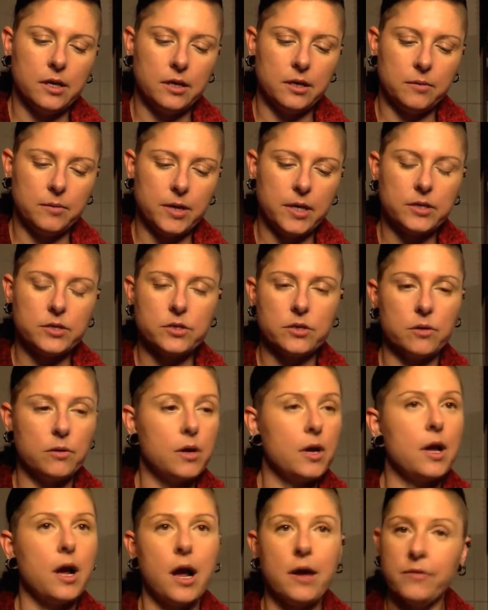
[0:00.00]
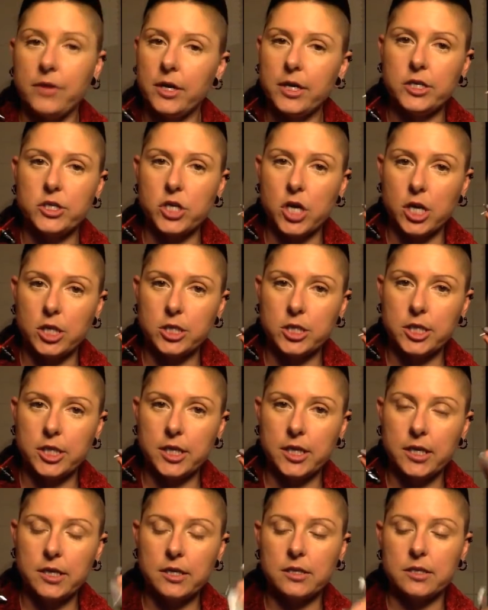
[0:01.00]
Anyway, so I've already charged
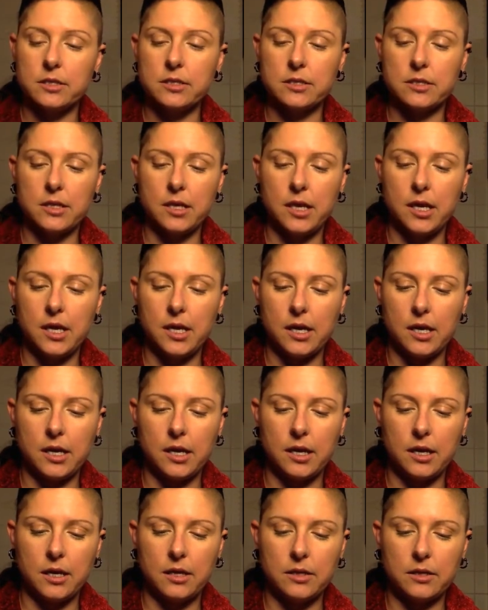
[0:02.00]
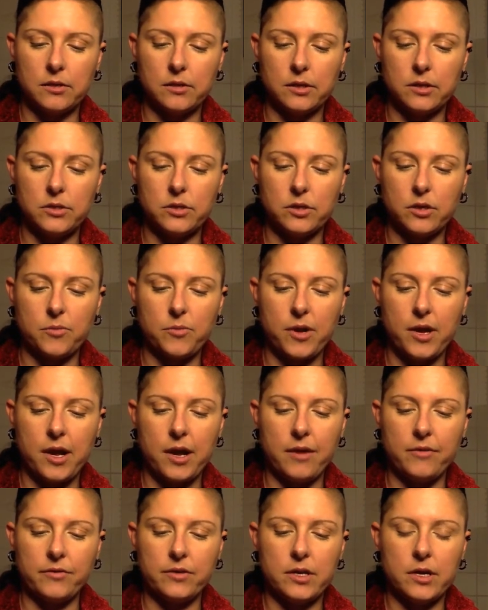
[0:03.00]
this, and it only took about
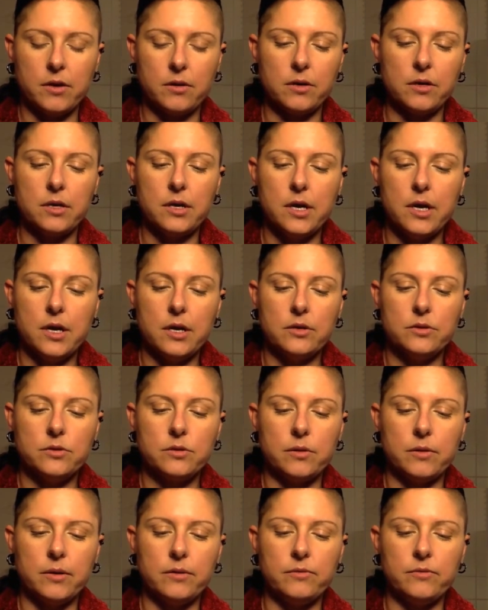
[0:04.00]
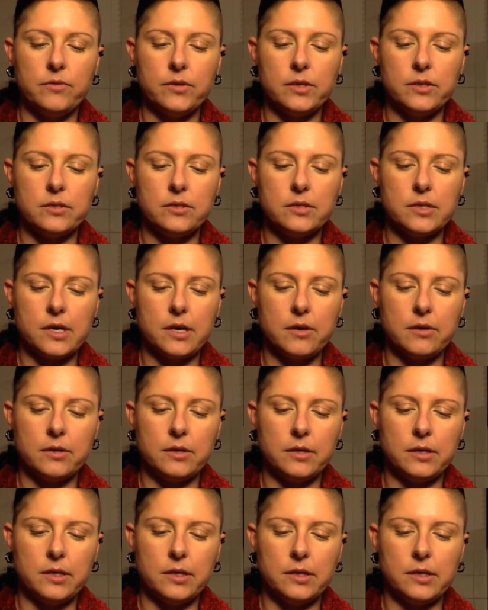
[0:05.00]
half an hour, so it fits
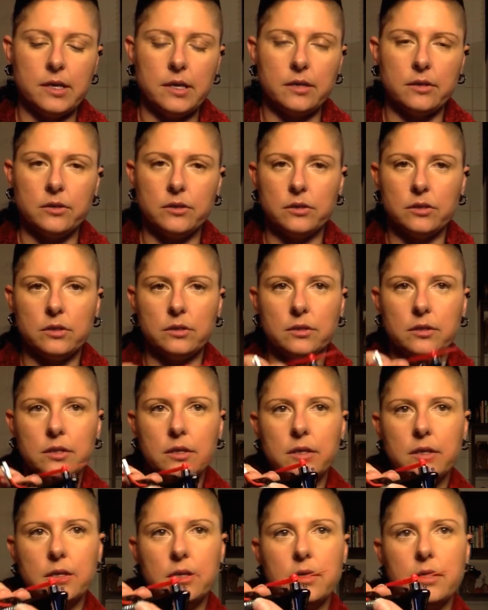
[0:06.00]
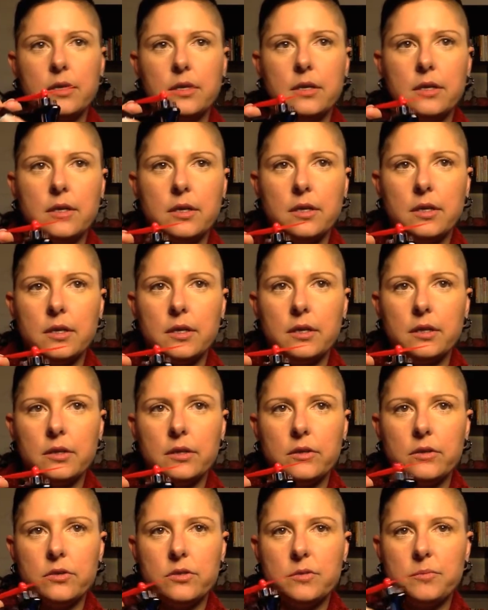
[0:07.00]
down in that little
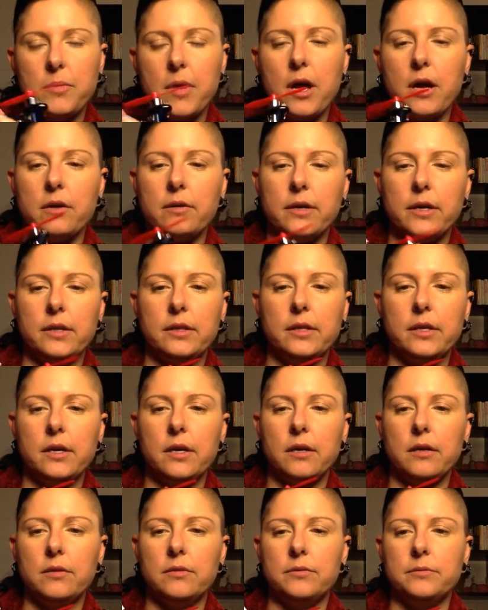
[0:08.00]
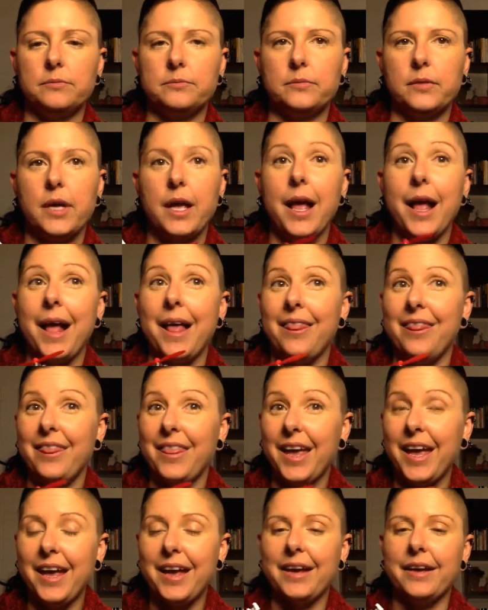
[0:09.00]
spot right there. And
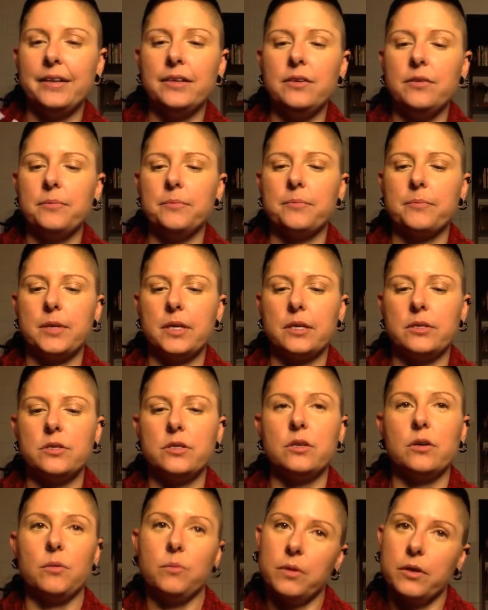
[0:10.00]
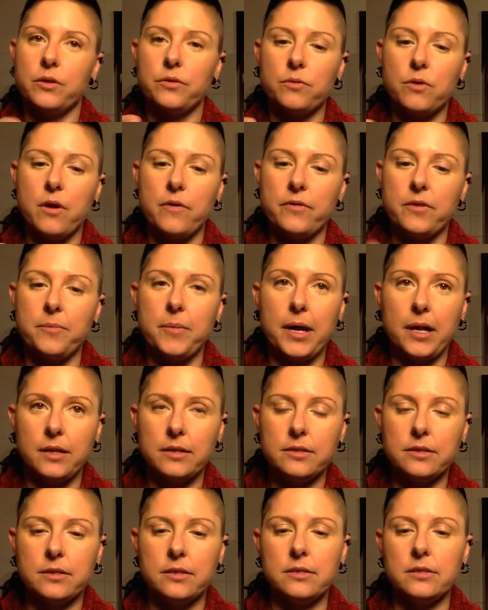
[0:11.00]
then, because you don't want to throw off the
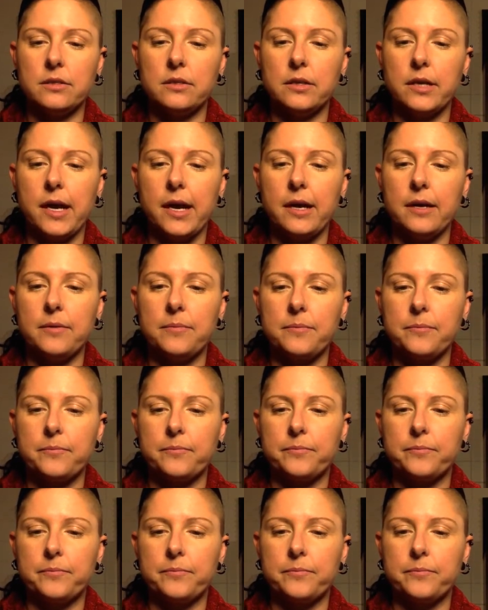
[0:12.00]
balance of this little guy,